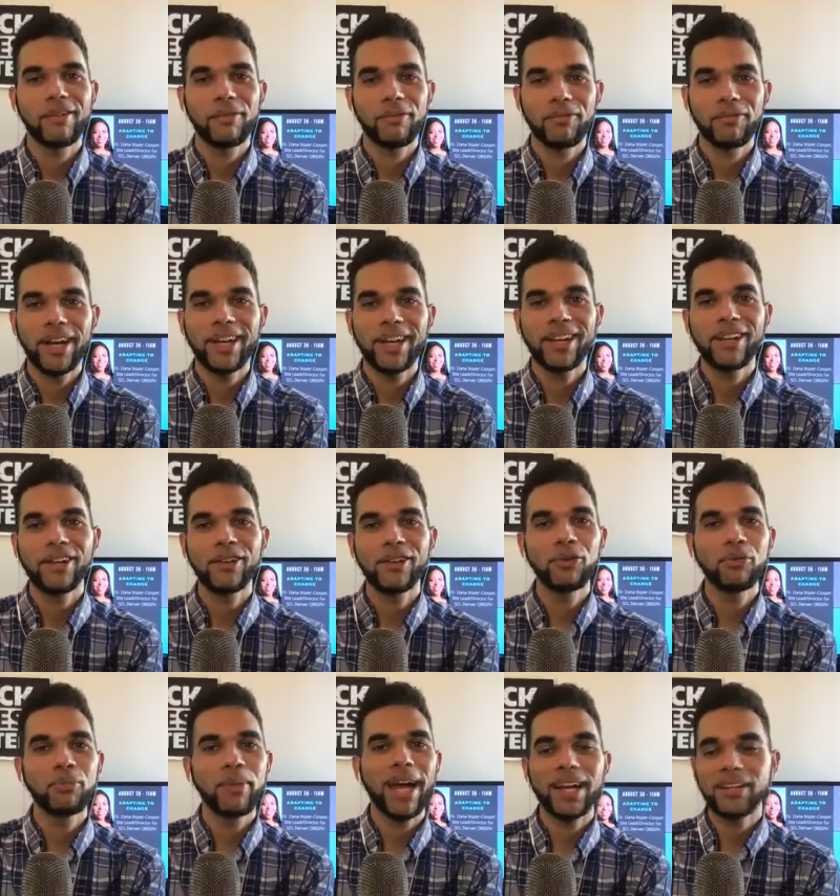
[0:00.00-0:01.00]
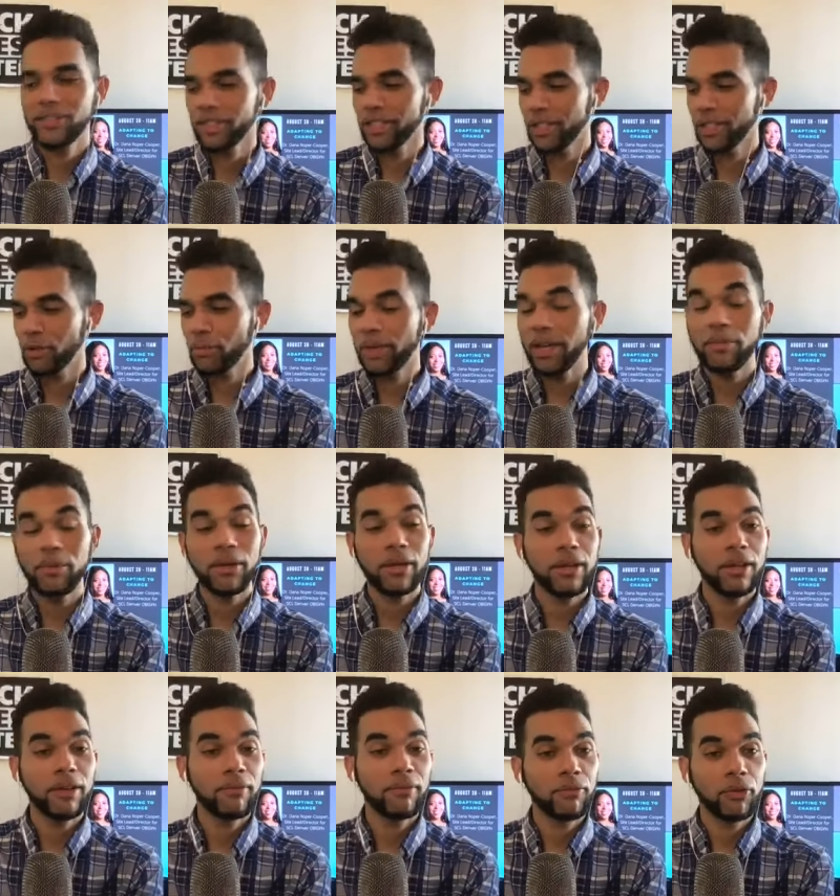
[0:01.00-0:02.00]
Finding a new passion, or maybe
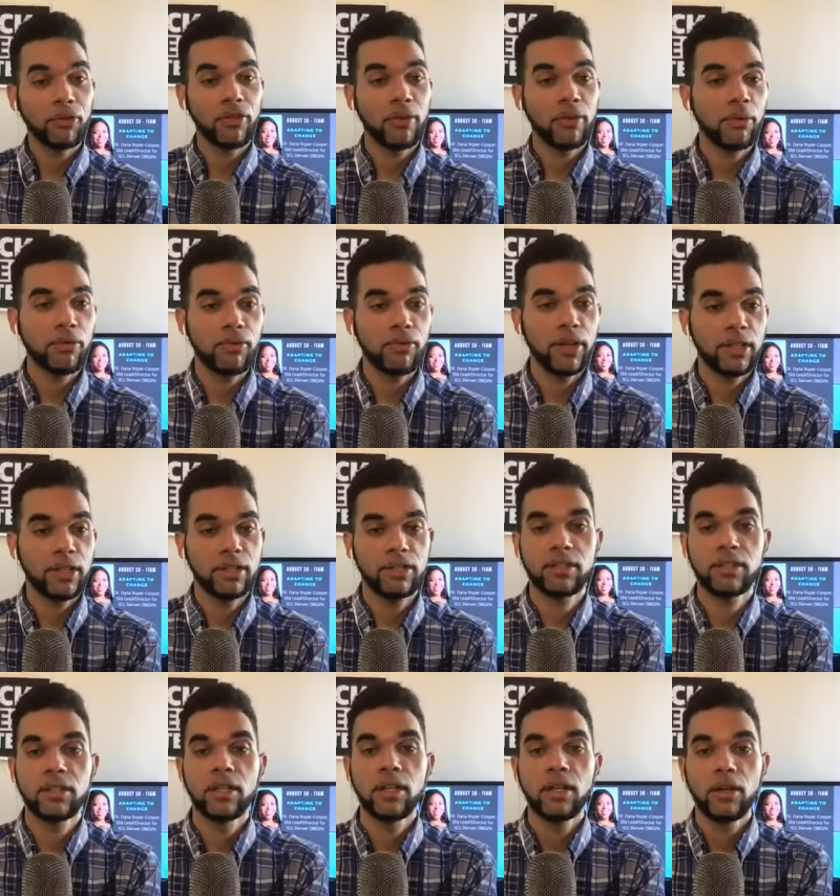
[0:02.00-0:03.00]
even for some of us,